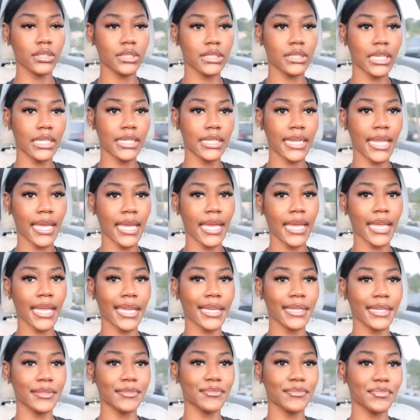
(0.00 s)
Sunday,
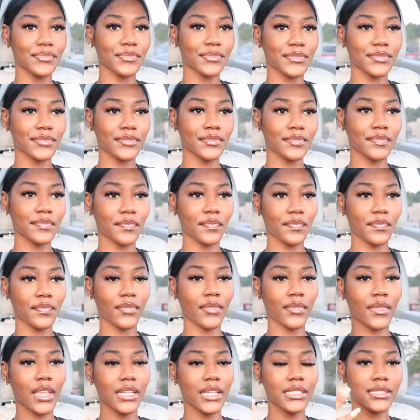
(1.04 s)

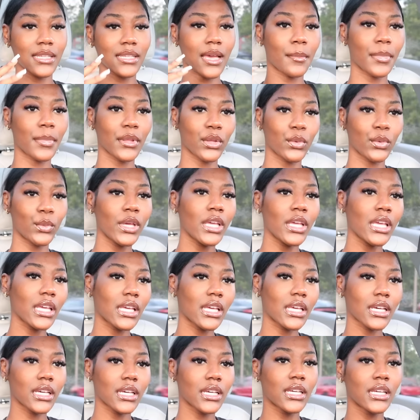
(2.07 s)
top of the week.
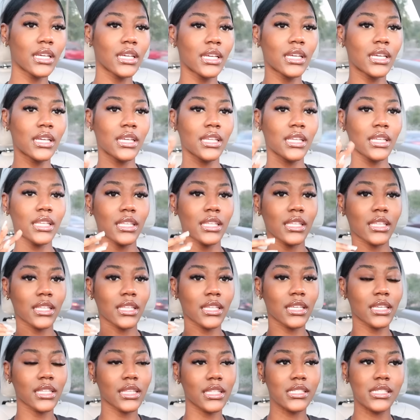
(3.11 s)

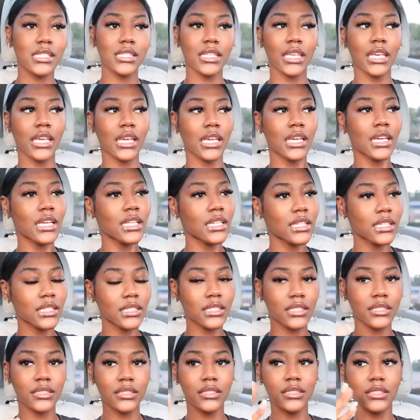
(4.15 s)
Get the skin
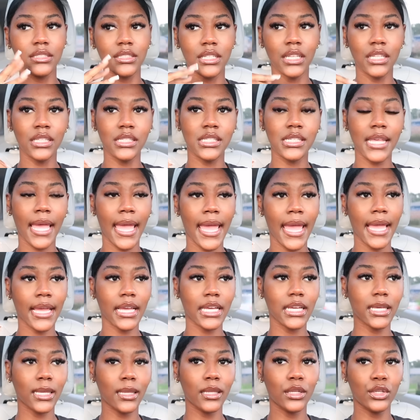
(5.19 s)
intact,
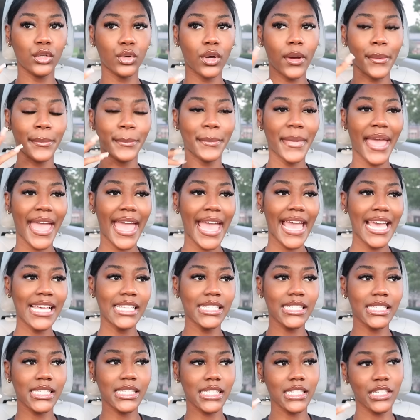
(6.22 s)
do a
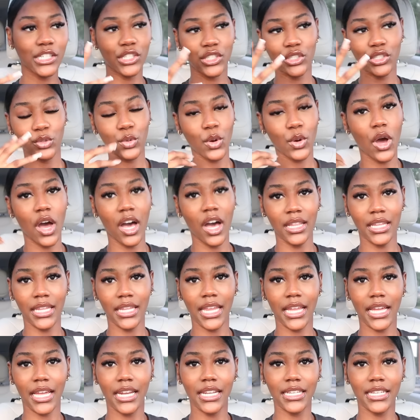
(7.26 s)
mask, do all of
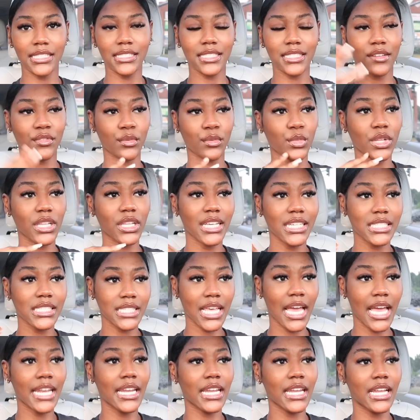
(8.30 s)
that kind of good stuff. I'm really
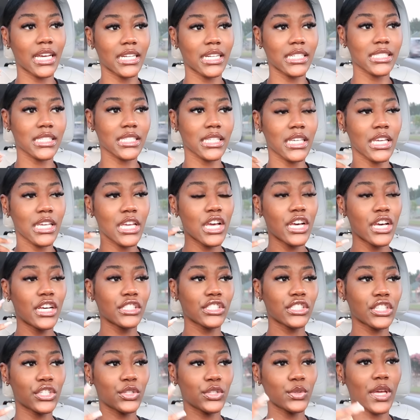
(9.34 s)
excited, honestly,
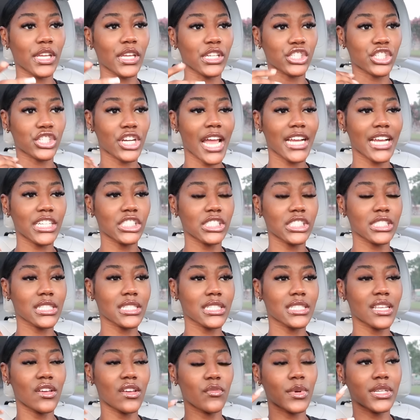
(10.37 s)
to do extraction
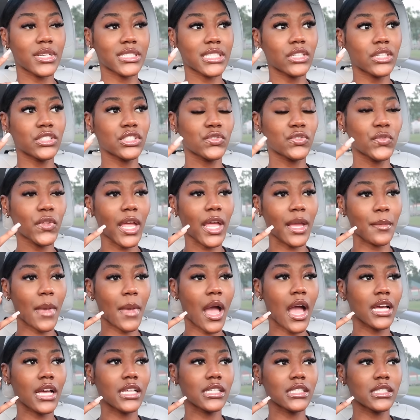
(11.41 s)
and stuff because I just feel like
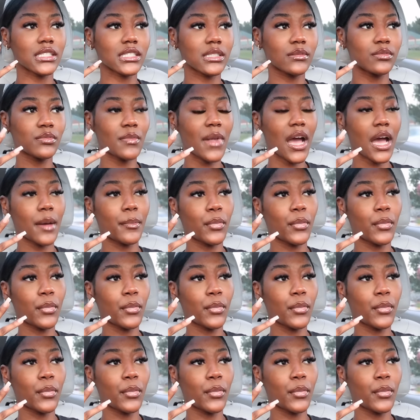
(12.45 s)
my my